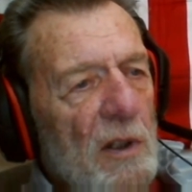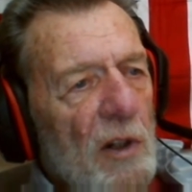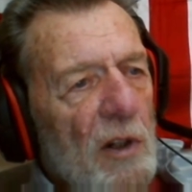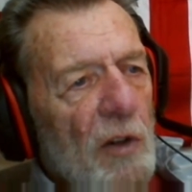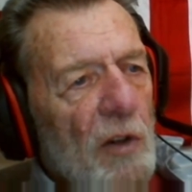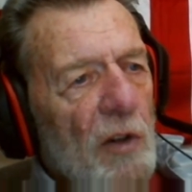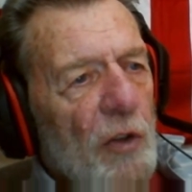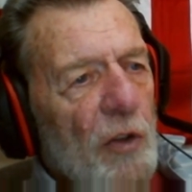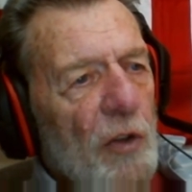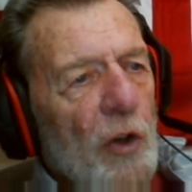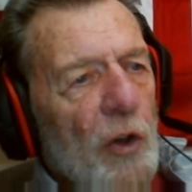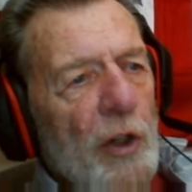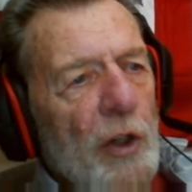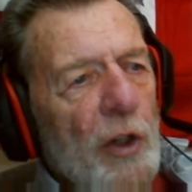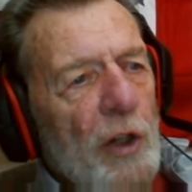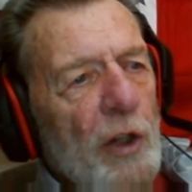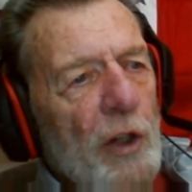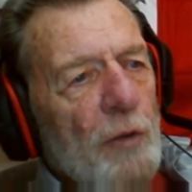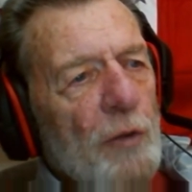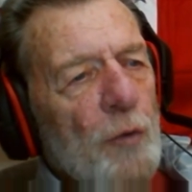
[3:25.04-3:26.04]

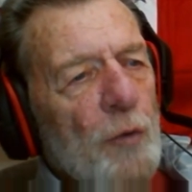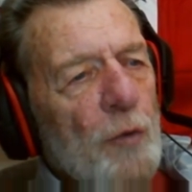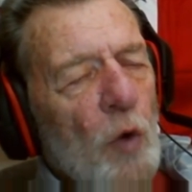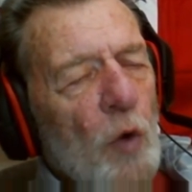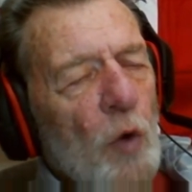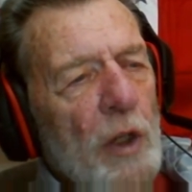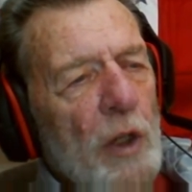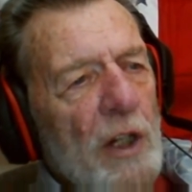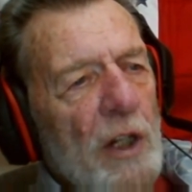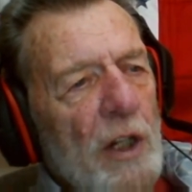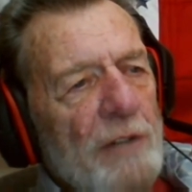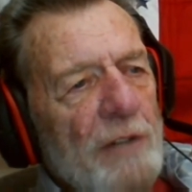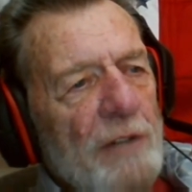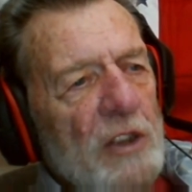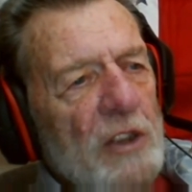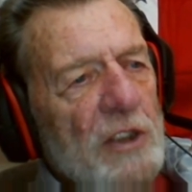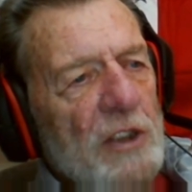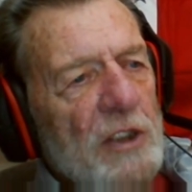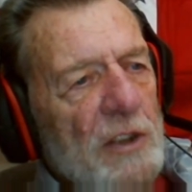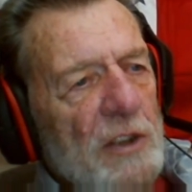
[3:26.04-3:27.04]
30 or 40 of
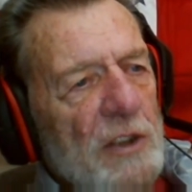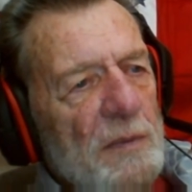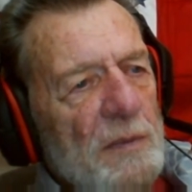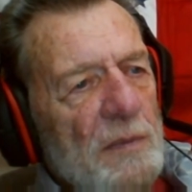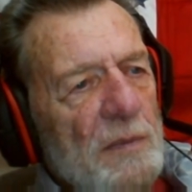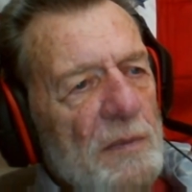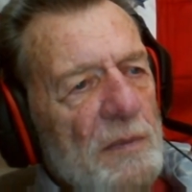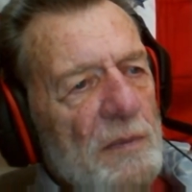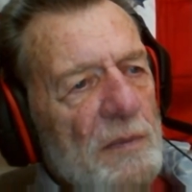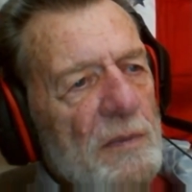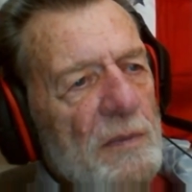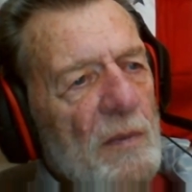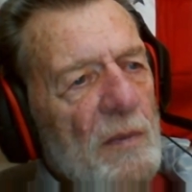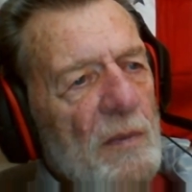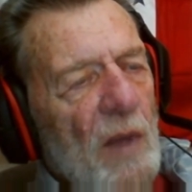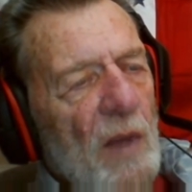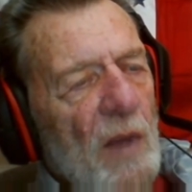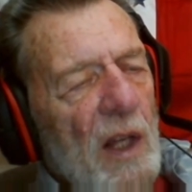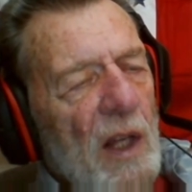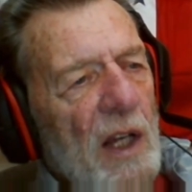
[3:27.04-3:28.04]
us,
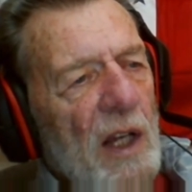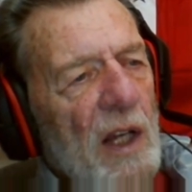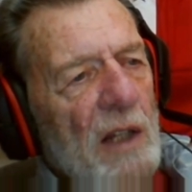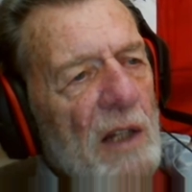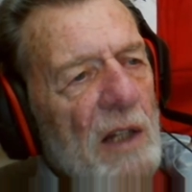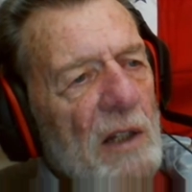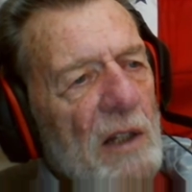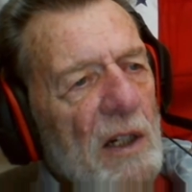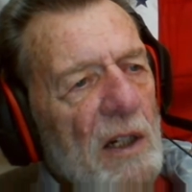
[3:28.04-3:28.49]
and